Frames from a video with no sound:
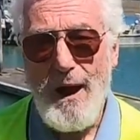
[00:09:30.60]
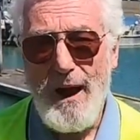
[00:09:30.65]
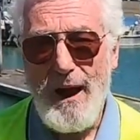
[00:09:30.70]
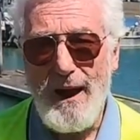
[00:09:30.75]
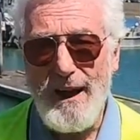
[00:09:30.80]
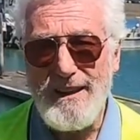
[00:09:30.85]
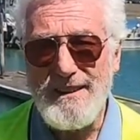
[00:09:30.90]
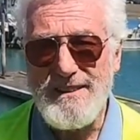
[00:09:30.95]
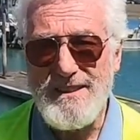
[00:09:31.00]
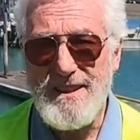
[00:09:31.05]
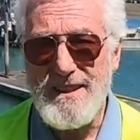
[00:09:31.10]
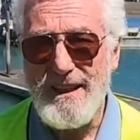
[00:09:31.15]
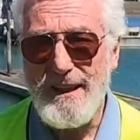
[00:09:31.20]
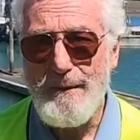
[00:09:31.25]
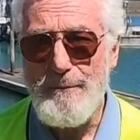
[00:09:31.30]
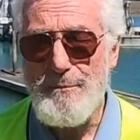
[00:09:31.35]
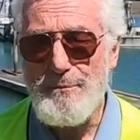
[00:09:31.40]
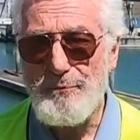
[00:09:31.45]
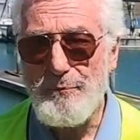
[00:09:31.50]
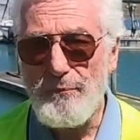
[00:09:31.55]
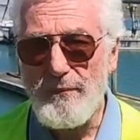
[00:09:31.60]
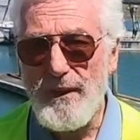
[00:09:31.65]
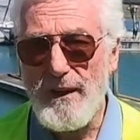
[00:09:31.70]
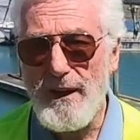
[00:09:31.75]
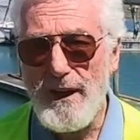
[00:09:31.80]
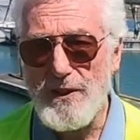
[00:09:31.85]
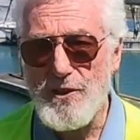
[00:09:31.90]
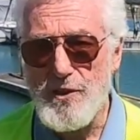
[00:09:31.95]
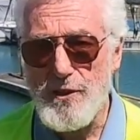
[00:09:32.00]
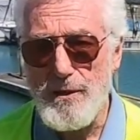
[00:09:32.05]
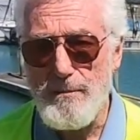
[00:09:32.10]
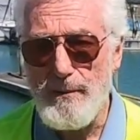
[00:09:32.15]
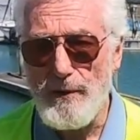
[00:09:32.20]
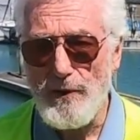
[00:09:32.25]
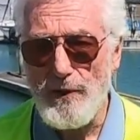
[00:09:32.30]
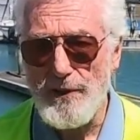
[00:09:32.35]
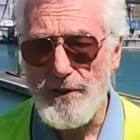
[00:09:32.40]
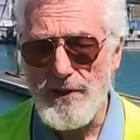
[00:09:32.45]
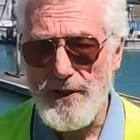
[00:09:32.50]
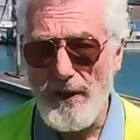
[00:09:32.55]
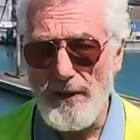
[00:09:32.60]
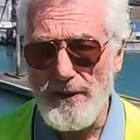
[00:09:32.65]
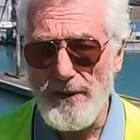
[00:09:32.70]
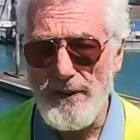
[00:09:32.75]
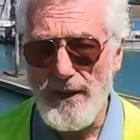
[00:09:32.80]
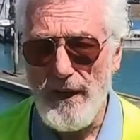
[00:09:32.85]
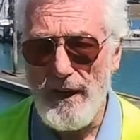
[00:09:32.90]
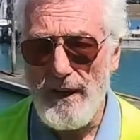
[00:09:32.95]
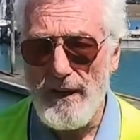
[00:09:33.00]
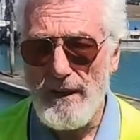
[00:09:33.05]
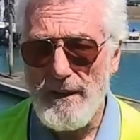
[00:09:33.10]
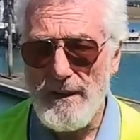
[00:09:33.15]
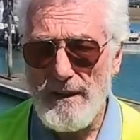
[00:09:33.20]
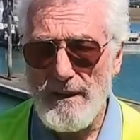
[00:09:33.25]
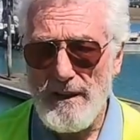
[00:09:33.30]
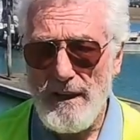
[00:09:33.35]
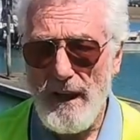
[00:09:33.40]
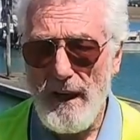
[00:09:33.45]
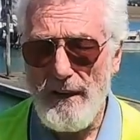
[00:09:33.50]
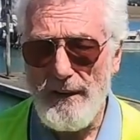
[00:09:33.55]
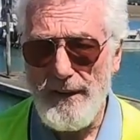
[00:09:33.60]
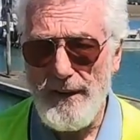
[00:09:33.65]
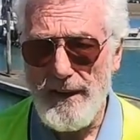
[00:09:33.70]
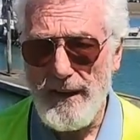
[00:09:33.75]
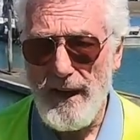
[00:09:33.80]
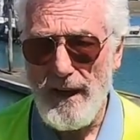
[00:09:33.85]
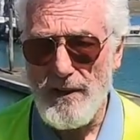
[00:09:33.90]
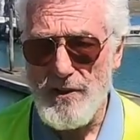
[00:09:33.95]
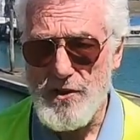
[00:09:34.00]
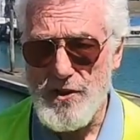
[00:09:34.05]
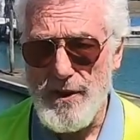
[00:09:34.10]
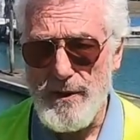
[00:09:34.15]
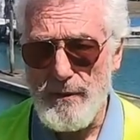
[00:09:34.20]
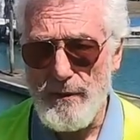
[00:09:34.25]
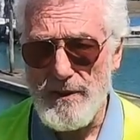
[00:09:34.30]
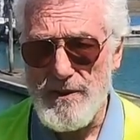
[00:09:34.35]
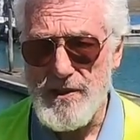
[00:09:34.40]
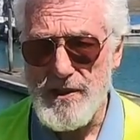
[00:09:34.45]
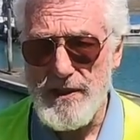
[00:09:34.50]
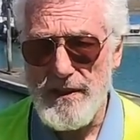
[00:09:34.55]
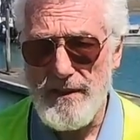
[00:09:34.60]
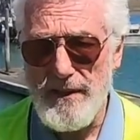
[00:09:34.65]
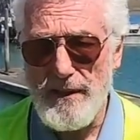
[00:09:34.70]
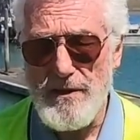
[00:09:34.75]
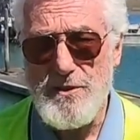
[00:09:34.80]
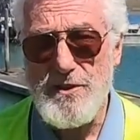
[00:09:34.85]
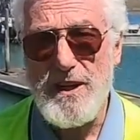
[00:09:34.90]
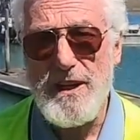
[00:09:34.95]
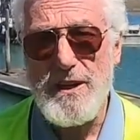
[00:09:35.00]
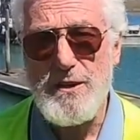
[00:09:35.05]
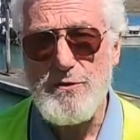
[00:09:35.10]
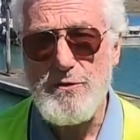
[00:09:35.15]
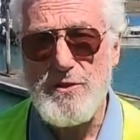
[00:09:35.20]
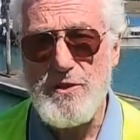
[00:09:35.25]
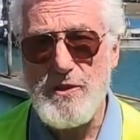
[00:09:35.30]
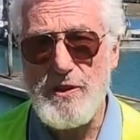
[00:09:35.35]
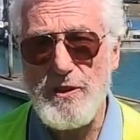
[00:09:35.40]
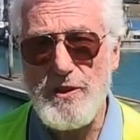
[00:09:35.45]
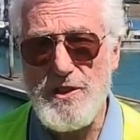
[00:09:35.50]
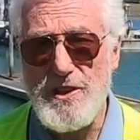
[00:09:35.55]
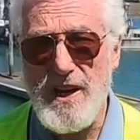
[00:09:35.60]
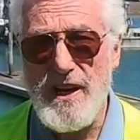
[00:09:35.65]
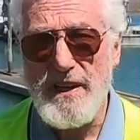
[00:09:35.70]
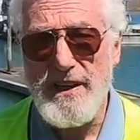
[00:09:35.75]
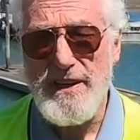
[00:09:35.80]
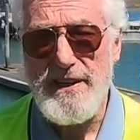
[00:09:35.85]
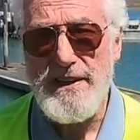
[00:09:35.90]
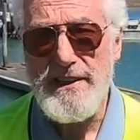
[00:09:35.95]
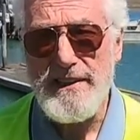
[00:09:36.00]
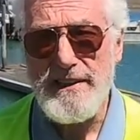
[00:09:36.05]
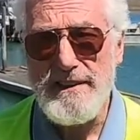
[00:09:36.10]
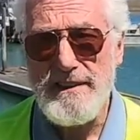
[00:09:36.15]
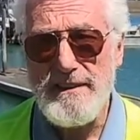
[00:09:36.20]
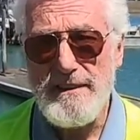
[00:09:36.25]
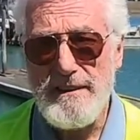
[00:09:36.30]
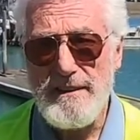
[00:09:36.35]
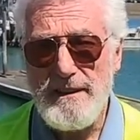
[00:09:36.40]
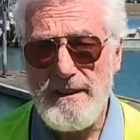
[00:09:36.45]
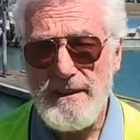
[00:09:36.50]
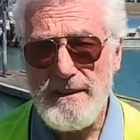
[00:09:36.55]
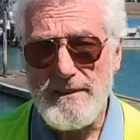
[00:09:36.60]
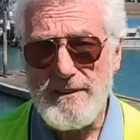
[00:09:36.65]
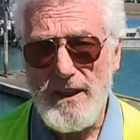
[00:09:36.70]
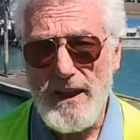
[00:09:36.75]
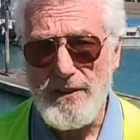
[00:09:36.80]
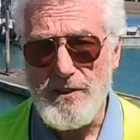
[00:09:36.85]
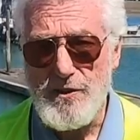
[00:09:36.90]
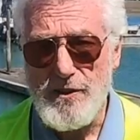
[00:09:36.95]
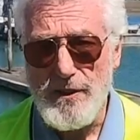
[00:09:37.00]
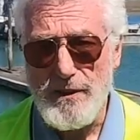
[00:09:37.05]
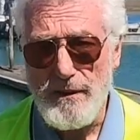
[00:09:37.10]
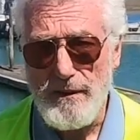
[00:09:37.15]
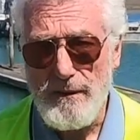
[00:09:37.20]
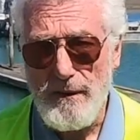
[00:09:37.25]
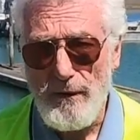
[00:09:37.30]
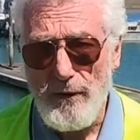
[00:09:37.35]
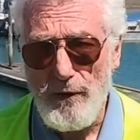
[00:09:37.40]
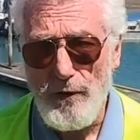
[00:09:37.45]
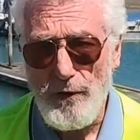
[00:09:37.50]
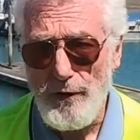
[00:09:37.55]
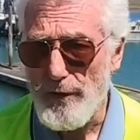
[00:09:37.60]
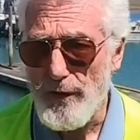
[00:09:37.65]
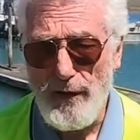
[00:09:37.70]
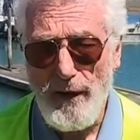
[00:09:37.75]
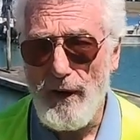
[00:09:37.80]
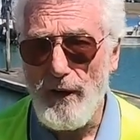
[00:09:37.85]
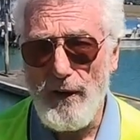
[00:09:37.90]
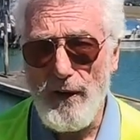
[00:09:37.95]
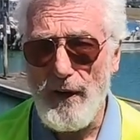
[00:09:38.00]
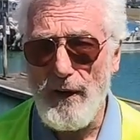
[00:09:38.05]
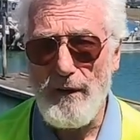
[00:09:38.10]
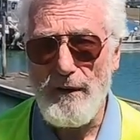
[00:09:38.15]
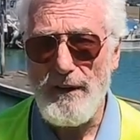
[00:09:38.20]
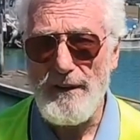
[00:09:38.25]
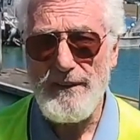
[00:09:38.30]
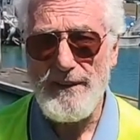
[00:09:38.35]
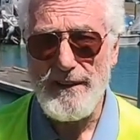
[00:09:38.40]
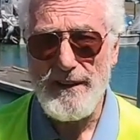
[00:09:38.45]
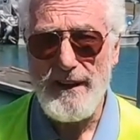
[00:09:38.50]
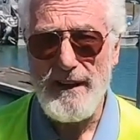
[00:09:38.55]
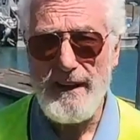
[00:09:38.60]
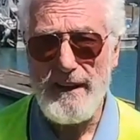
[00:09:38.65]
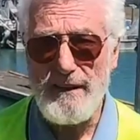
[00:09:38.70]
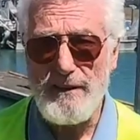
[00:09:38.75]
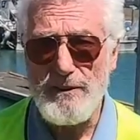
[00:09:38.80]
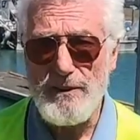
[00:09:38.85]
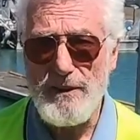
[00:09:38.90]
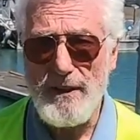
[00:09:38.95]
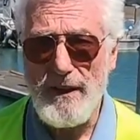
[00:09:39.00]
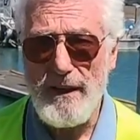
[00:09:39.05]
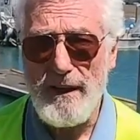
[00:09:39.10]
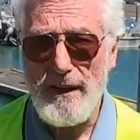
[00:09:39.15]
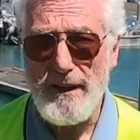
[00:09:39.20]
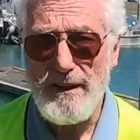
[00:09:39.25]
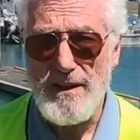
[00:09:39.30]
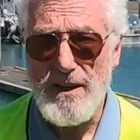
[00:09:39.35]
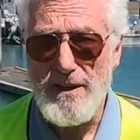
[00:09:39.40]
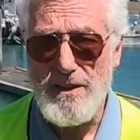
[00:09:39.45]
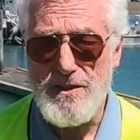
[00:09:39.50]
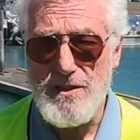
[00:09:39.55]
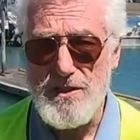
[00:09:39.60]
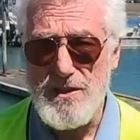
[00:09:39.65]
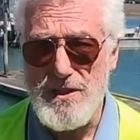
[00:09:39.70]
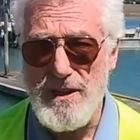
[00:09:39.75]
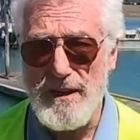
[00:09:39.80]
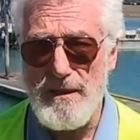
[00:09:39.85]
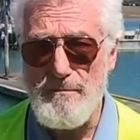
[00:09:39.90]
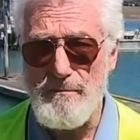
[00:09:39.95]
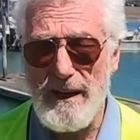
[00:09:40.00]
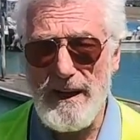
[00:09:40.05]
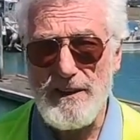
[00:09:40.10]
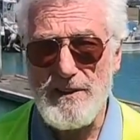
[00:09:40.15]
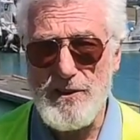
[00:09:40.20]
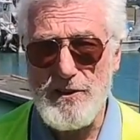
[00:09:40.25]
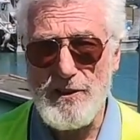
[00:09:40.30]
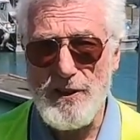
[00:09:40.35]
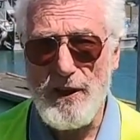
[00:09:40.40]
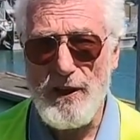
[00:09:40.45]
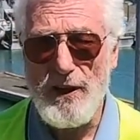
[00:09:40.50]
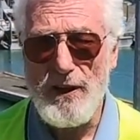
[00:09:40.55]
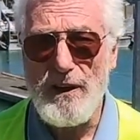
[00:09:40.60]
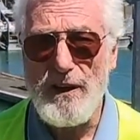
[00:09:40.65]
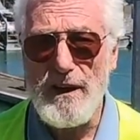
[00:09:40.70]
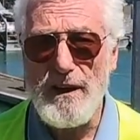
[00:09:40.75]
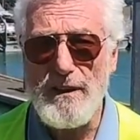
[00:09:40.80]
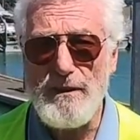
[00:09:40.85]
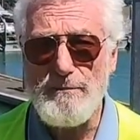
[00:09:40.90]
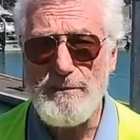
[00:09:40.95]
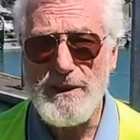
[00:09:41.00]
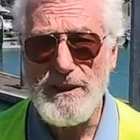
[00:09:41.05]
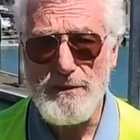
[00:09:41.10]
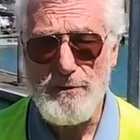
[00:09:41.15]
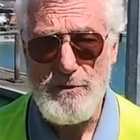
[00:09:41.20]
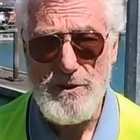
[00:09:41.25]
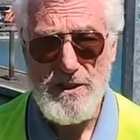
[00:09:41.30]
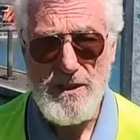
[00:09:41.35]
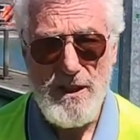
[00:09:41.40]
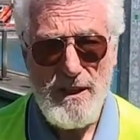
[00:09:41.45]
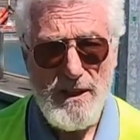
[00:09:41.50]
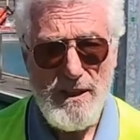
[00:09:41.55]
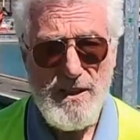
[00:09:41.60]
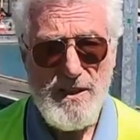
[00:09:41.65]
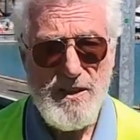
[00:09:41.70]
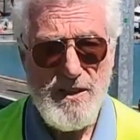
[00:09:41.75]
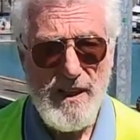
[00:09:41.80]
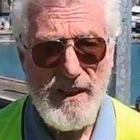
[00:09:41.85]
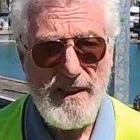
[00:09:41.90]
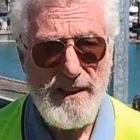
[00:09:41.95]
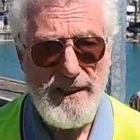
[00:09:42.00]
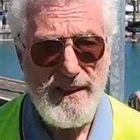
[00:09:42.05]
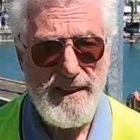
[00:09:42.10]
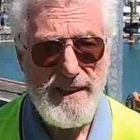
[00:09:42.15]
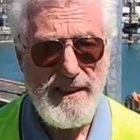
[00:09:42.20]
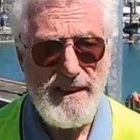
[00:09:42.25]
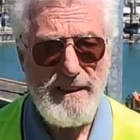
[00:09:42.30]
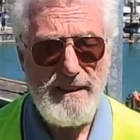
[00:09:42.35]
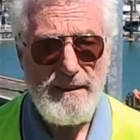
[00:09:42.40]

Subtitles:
and I actually bordered on the country which in those days was called Zaire. It's actually called the Congo, I think now. It changed its name back to the Congo. Yeah. Zaire.